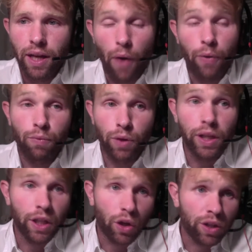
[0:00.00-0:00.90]
I would
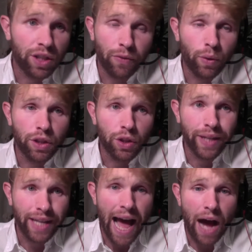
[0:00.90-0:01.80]
really encourage everyone to do
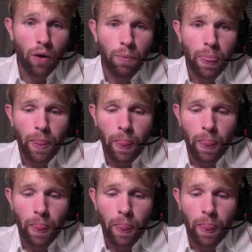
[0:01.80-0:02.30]
it now.